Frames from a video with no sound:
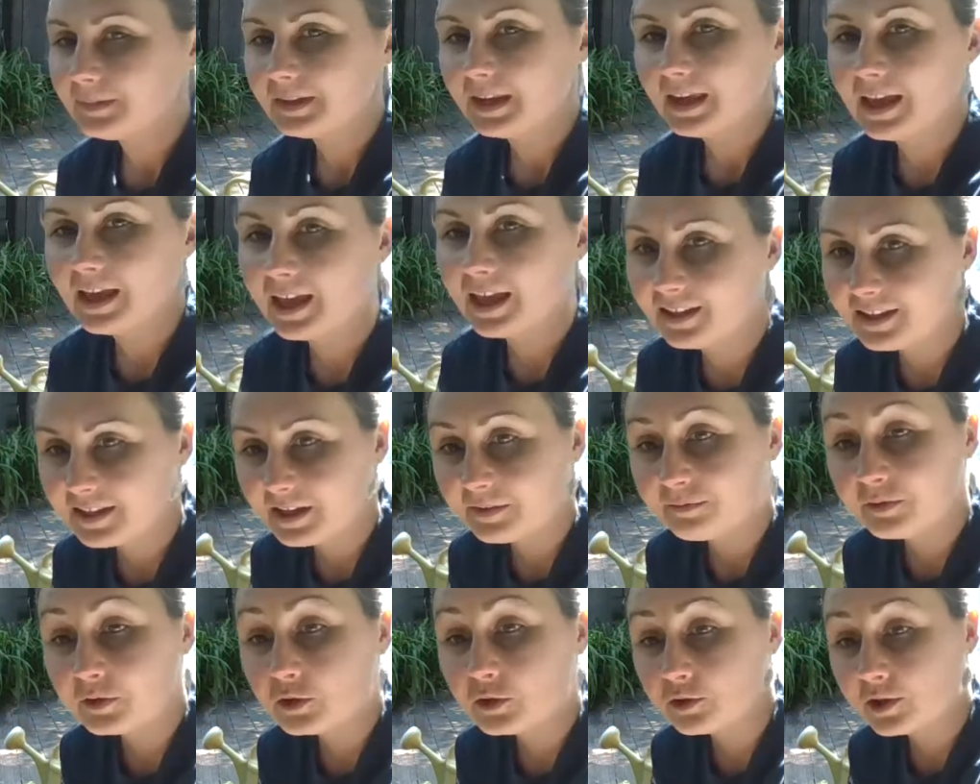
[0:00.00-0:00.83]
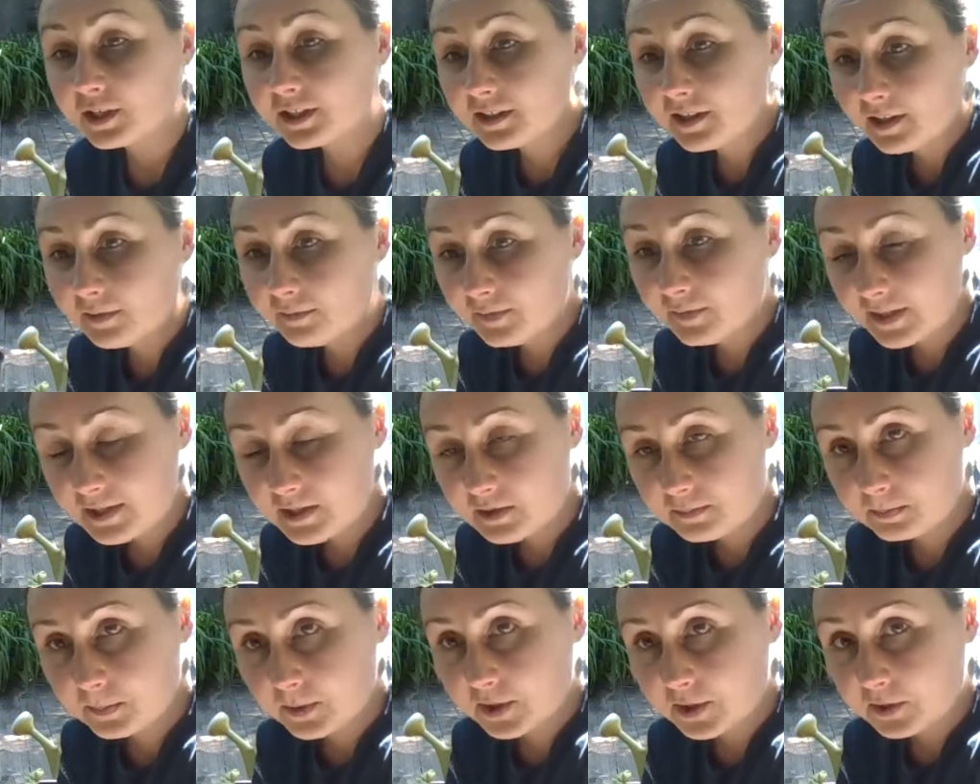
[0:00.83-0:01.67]
And if you join the
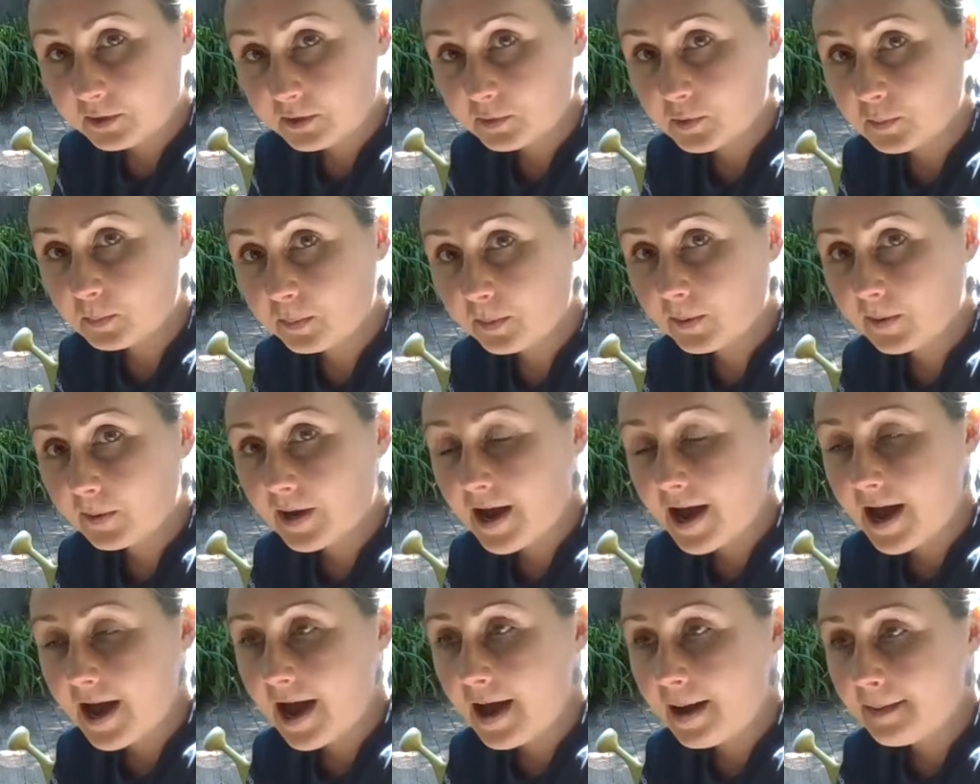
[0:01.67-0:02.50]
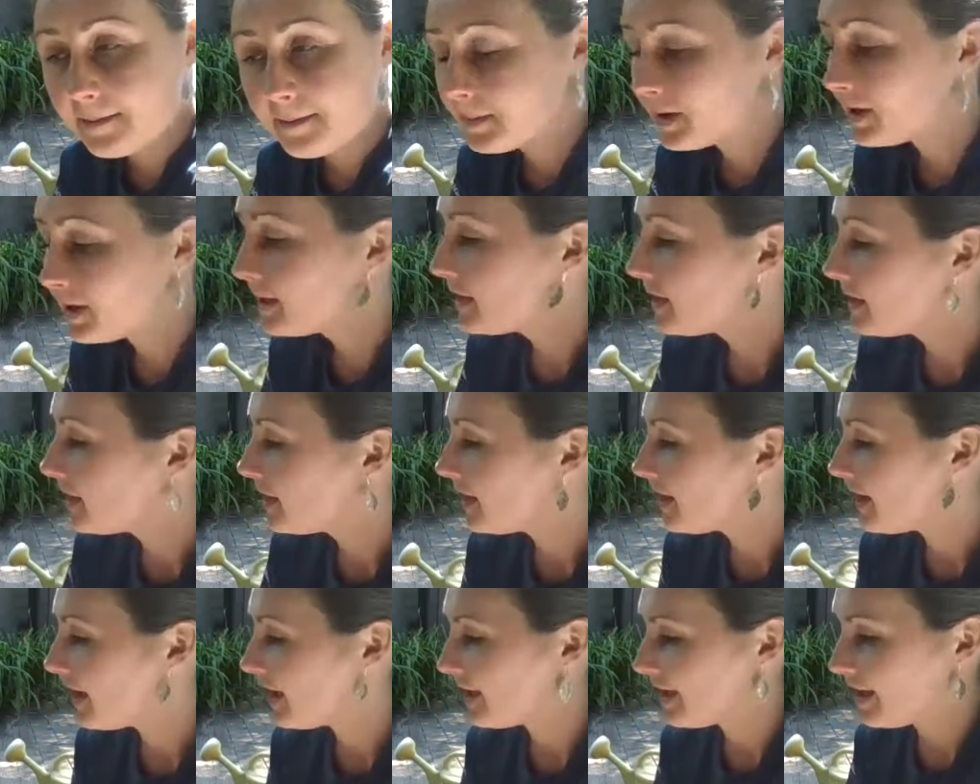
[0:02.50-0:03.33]
Facebook group,
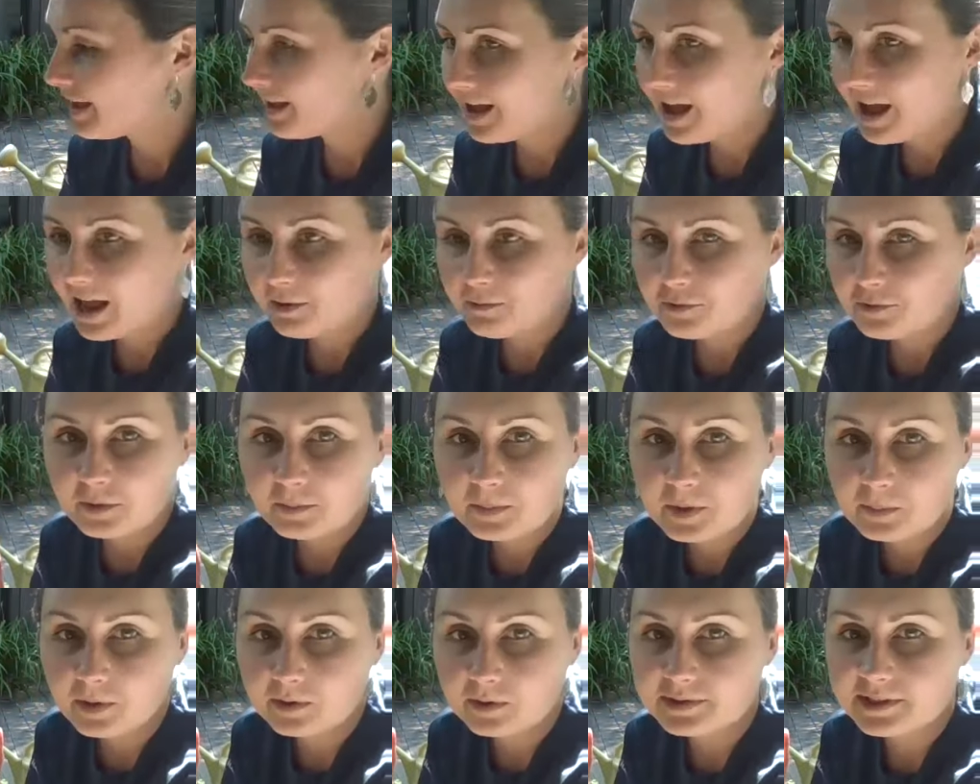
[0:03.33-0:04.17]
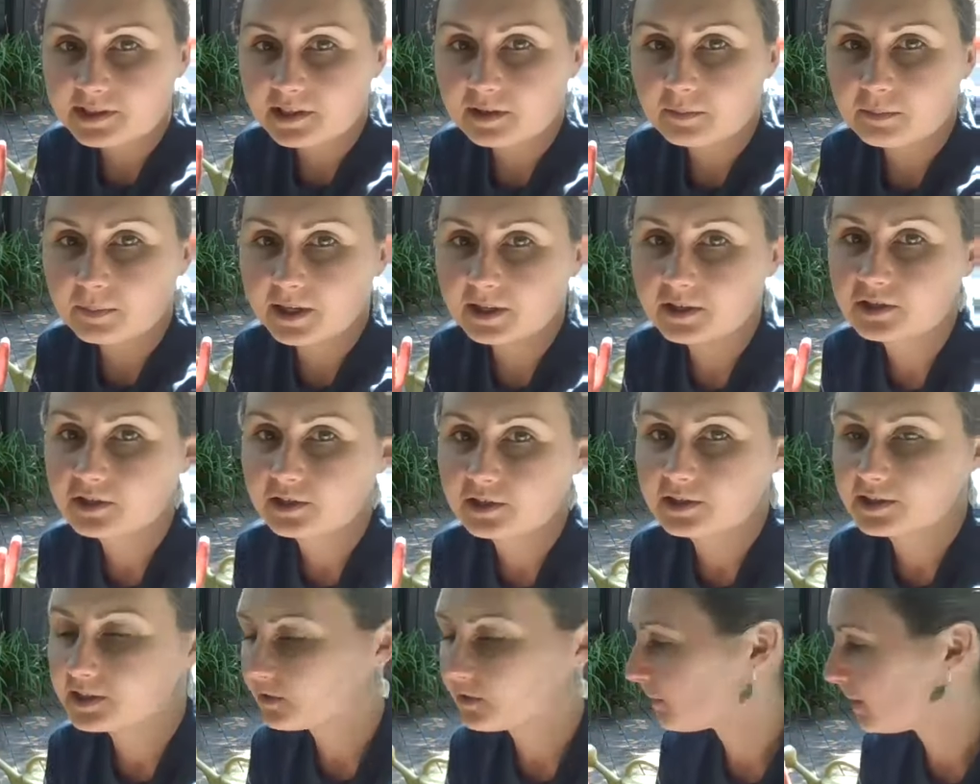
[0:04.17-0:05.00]
I will be posting
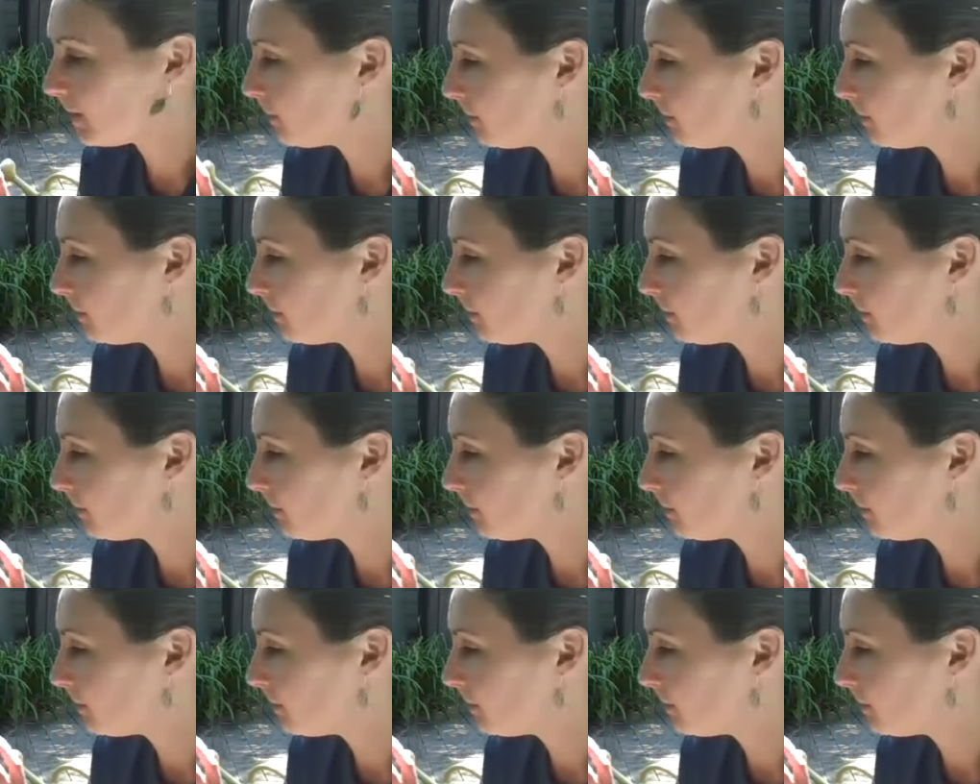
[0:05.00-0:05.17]
pictures of my